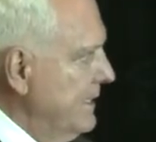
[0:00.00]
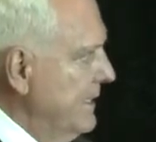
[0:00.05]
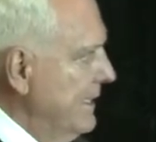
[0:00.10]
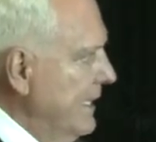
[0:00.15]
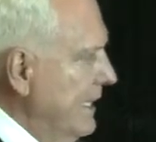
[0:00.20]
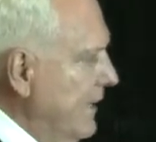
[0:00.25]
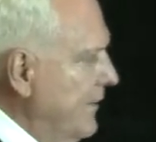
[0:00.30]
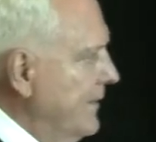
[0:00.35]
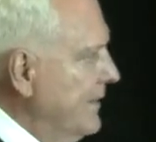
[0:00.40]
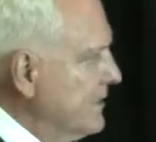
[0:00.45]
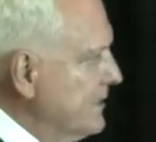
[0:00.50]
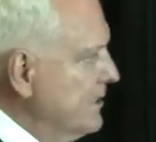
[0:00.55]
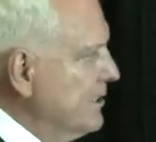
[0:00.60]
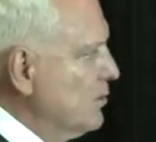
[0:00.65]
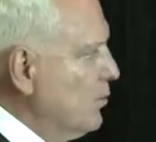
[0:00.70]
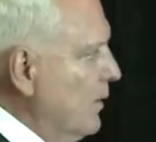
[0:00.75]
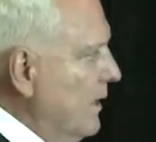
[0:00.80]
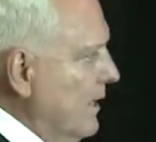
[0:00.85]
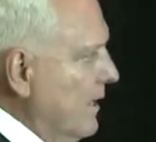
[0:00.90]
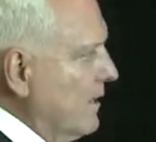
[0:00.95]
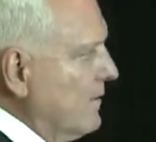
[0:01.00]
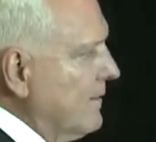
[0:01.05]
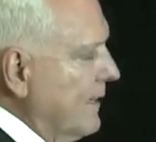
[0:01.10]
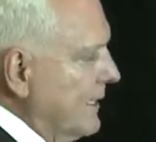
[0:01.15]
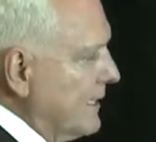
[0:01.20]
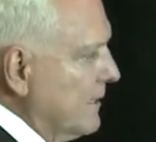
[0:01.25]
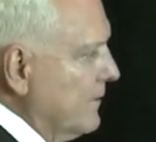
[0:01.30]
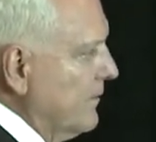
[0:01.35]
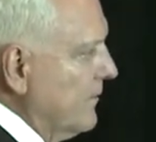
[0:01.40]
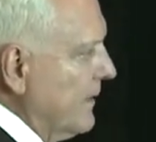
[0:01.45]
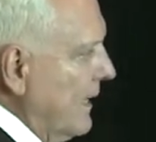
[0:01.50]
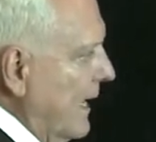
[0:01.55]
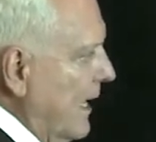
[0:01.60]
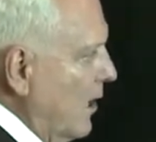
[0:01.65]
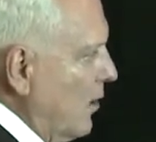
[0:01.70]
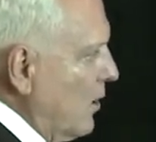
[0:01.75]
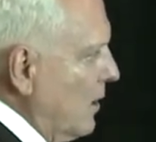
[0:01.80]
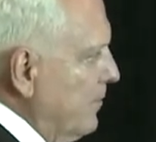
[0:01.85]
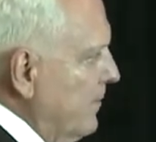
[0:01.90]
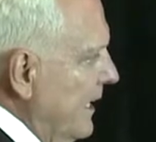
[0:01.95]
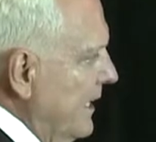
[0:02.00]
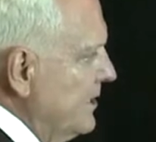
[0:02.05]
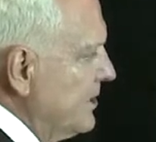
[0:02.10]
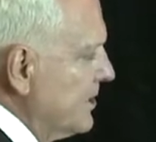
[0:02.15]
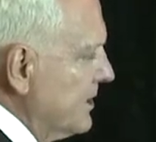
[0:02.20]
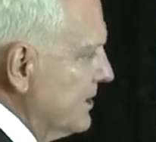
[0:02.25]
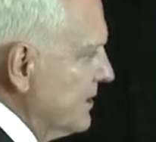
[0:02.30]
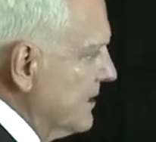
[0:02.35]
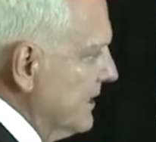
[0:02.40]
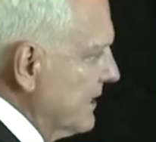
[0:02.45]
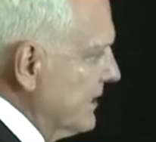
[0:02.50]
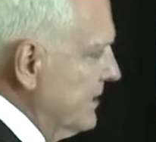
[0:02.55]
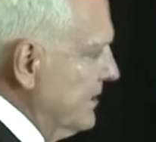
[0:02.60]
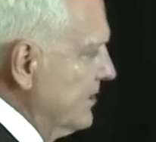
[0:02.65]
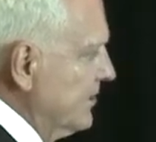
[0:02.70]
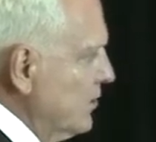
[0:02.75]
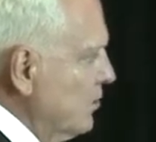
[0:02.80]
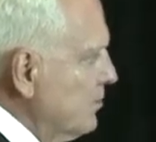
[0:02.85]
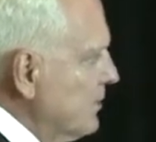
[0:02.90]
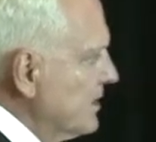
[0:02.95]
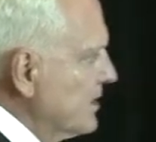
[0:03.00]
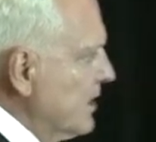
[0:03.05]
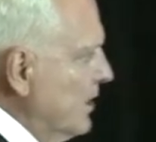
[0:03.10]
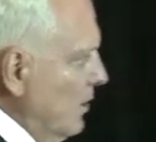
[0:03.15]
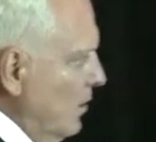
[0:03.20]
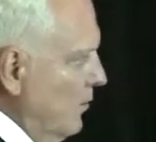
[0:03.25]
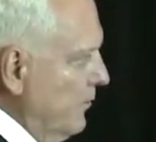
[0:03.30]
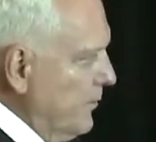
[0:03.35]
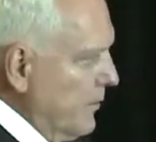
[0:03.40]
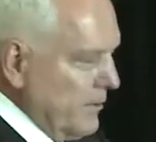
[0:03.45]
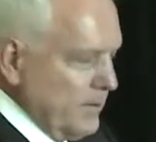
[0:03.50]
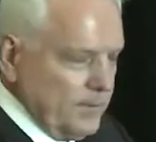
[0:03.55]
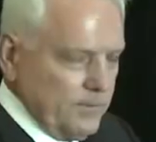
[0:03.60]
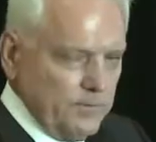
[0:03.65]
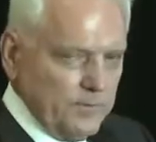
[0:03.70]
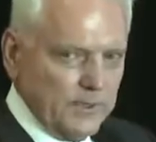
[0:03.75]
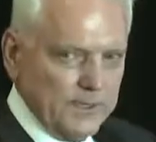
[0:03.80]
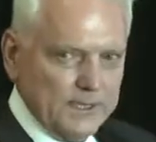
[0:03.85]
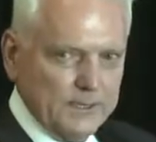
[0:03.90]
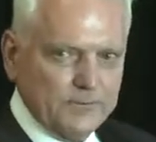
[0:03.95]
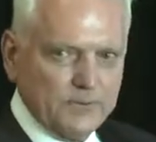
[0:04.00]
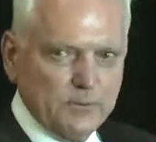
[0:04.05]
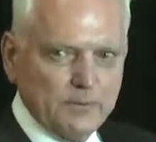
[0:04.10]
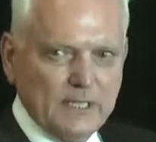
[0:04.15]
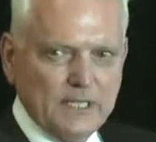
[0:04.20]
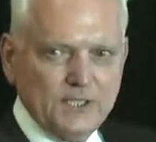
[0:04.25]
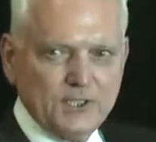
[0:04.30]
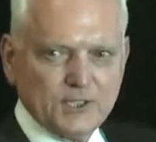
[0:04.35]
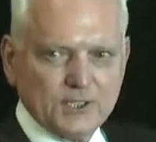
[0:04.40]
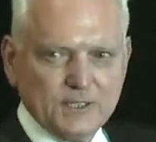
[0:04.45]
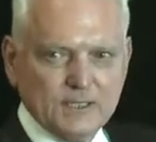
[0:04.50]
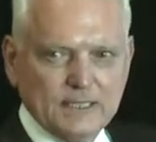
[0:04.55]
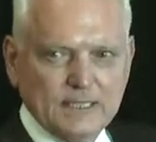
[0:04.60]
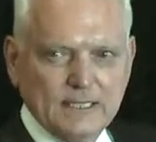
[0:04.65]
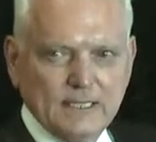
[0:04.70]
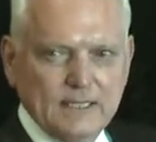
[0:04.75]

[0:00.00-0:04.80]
And this is where a lot of our patients and consumers go for information.